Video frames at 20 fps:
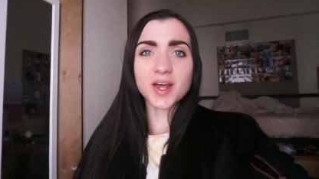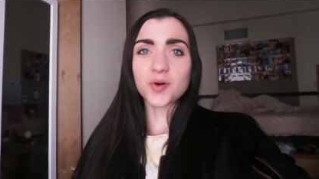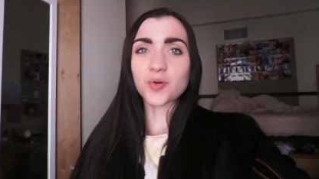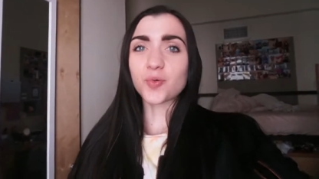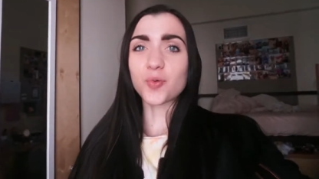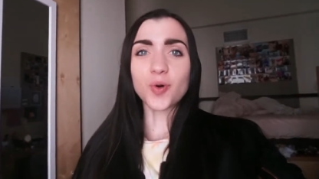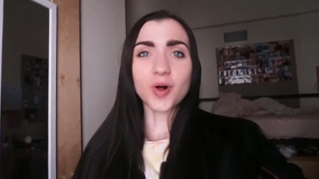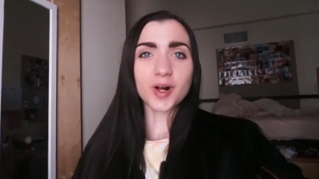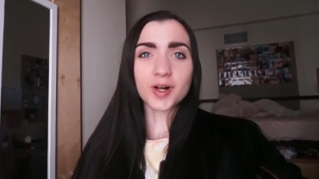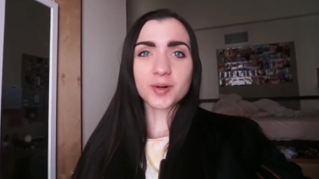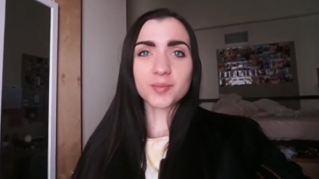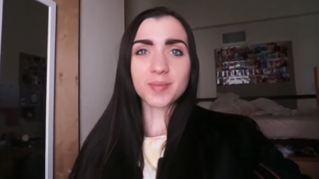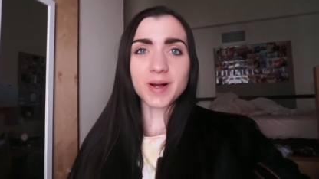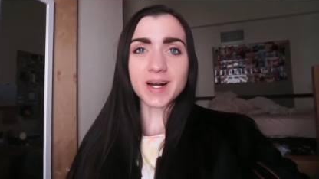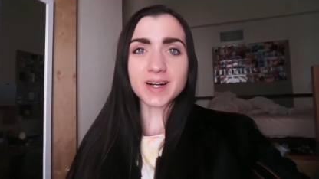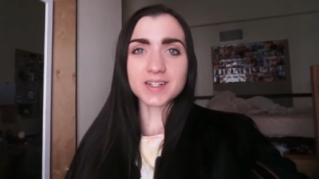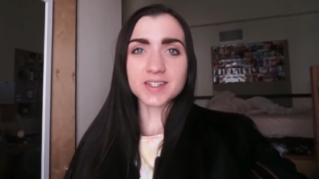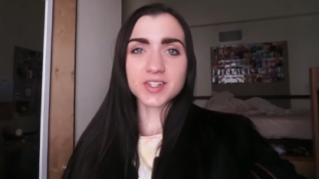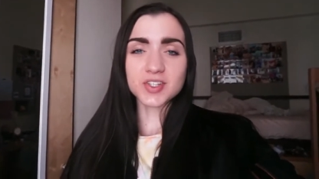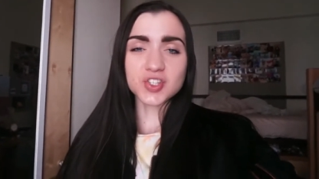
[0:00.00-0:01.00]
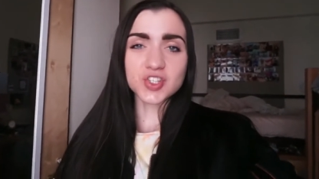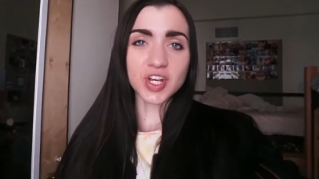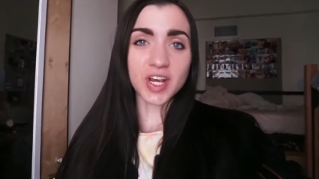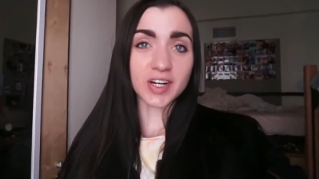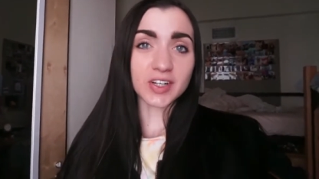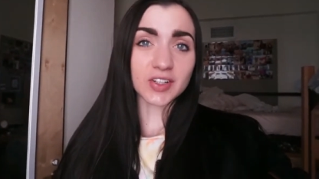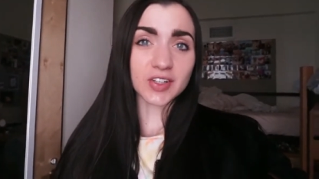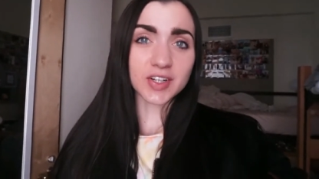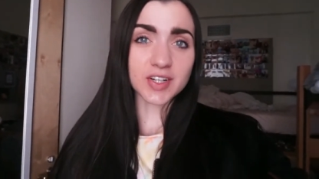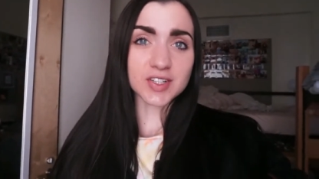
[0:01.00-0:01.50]
and welcome back to this
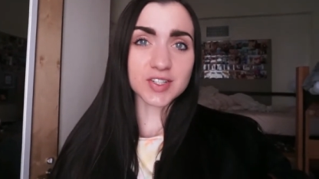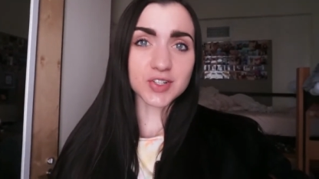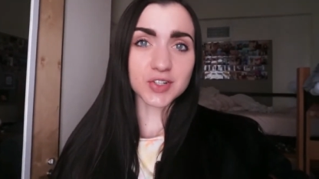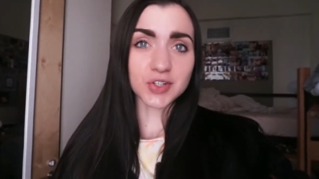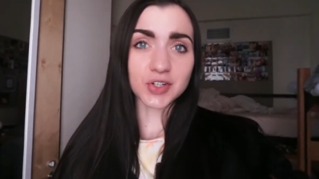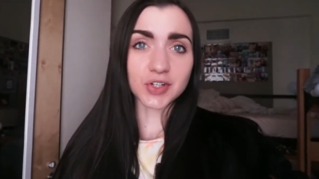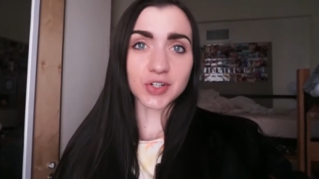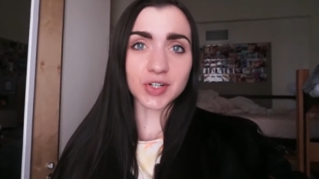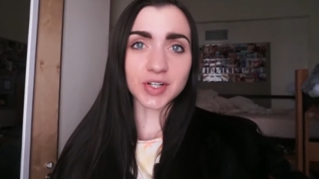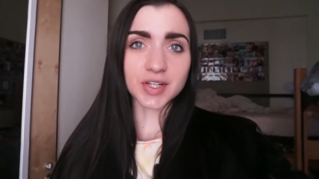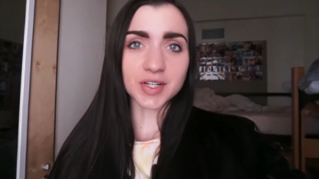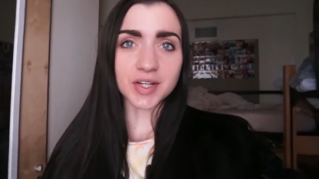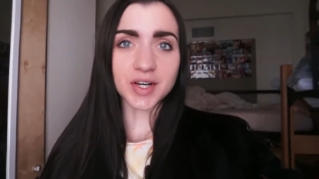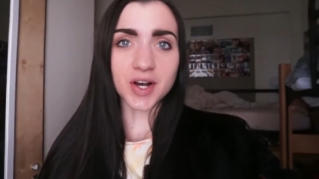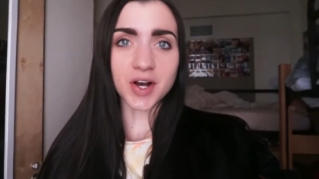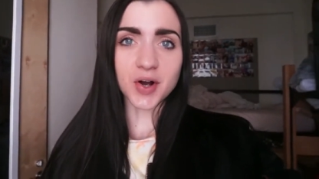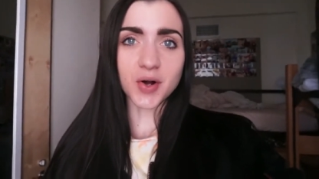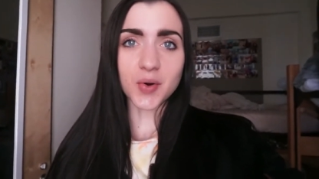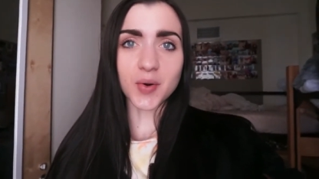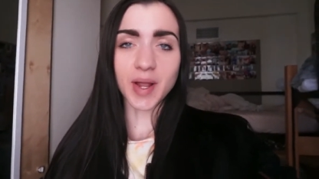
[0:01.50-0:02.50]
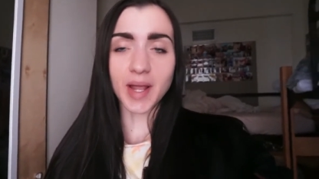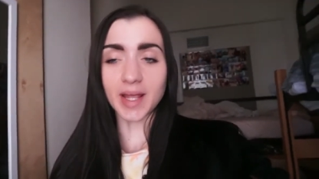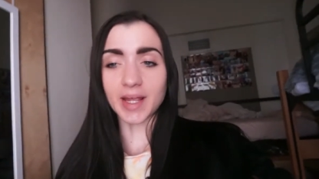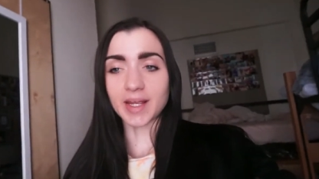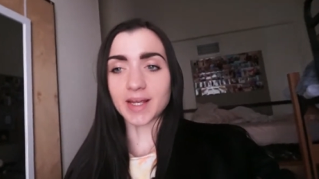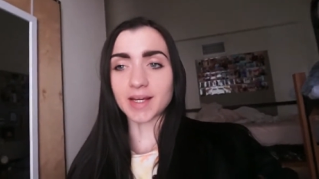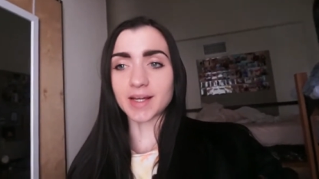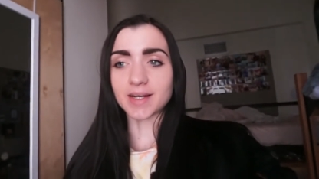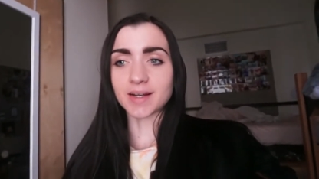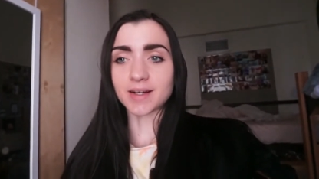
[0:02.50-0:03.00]
channel. It is your girl Indigo
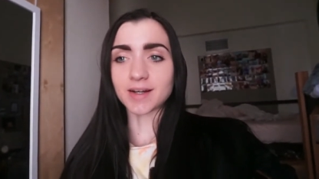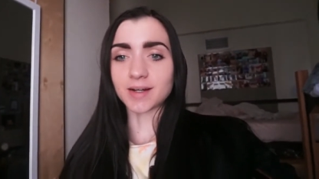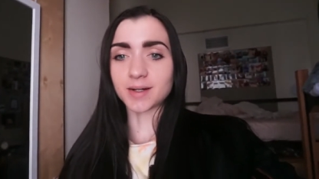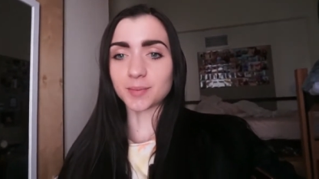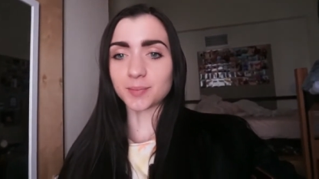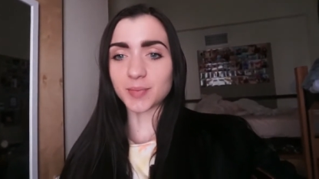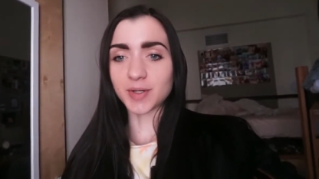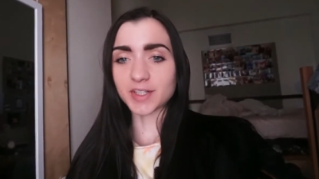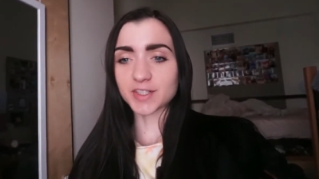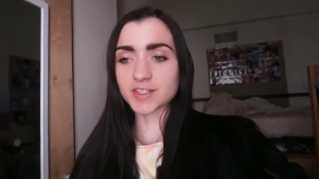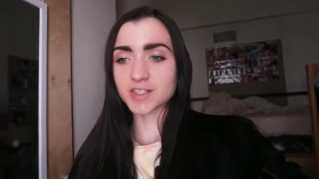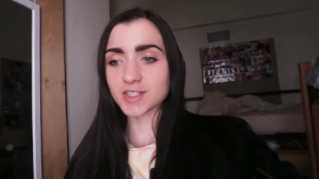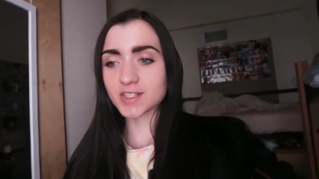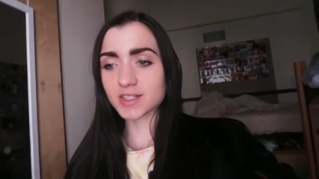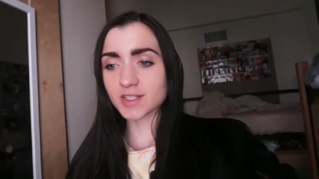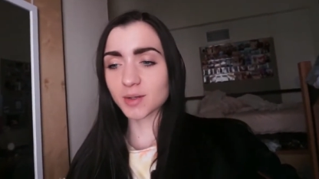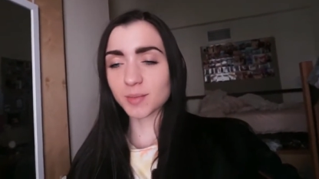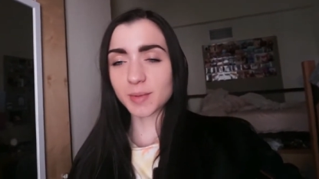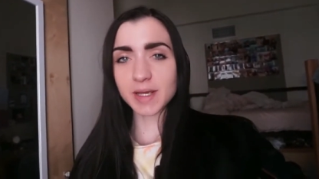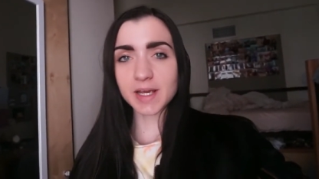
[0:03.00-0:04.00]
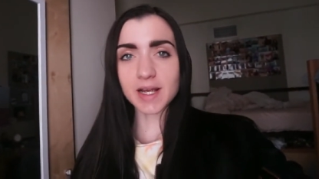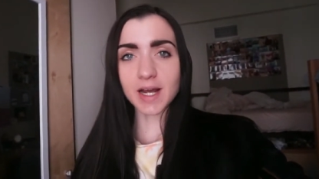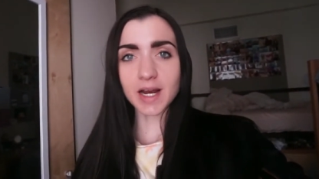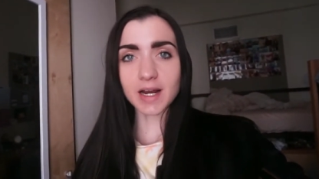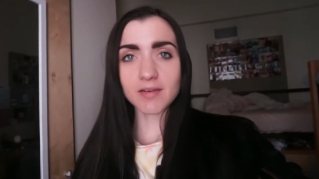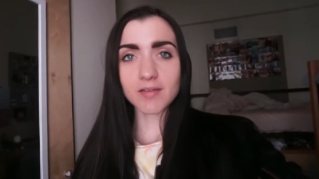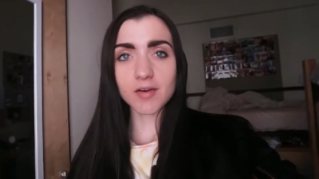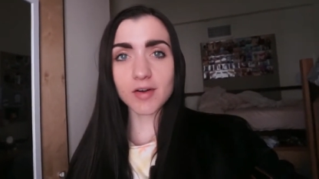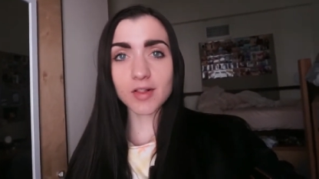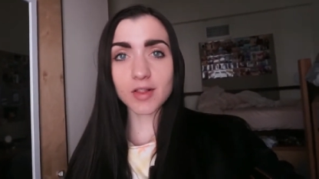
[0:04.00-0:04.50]
and um, it's gonna be kind
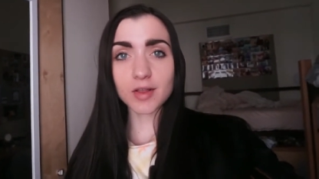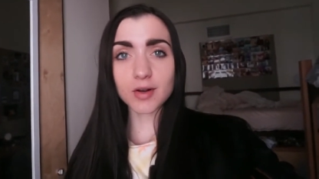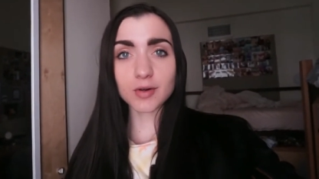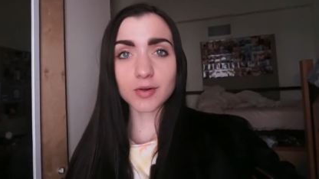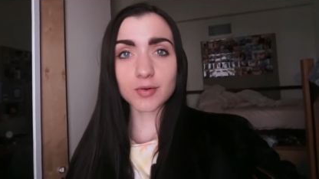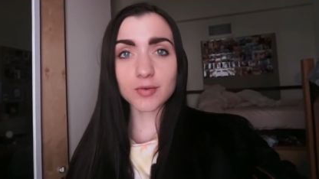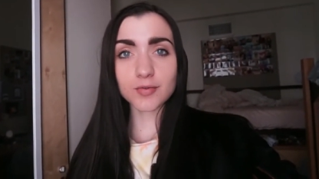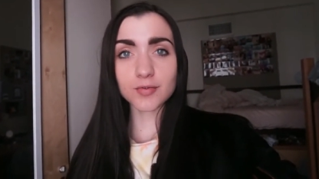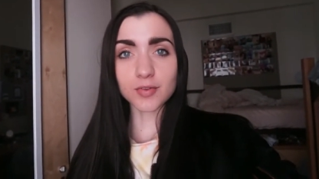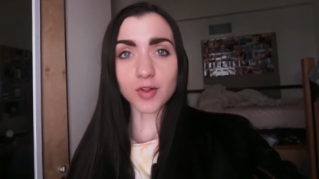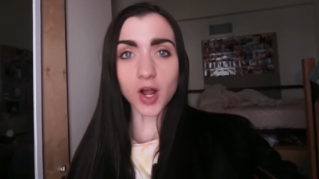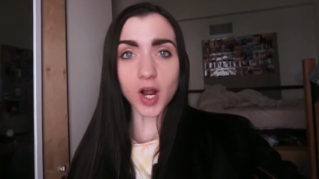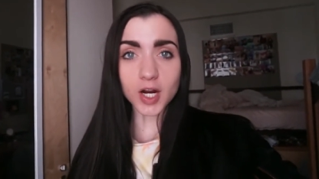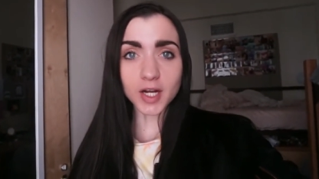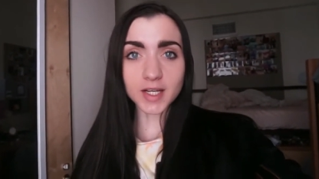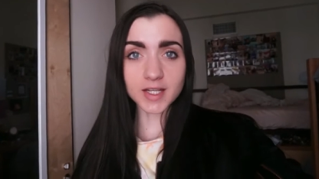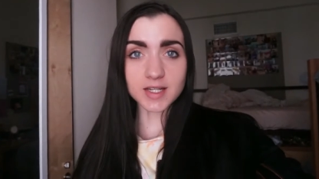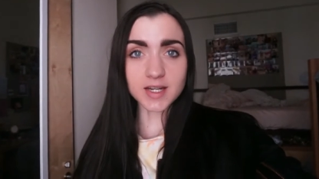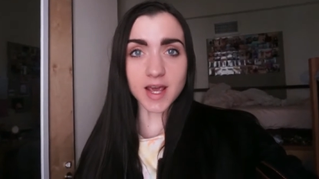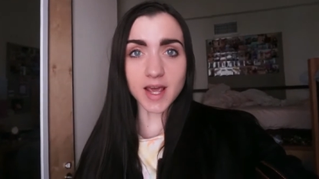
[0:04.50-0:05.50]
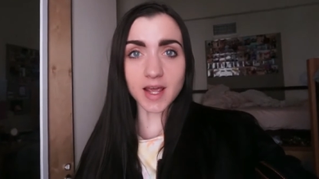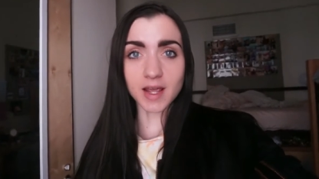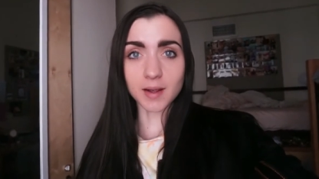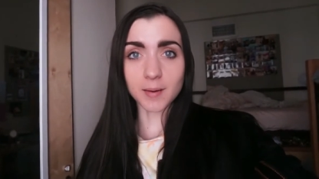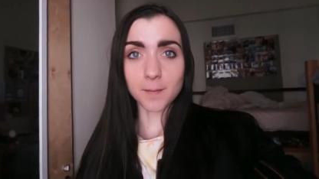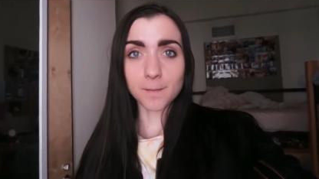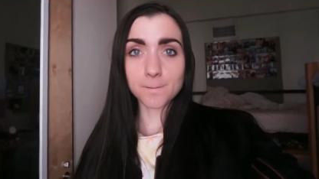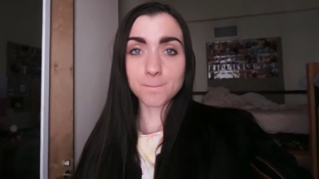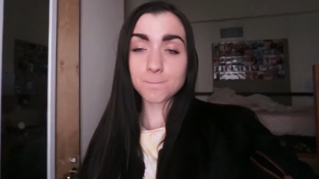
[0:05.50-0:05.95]
of a little vloggy day.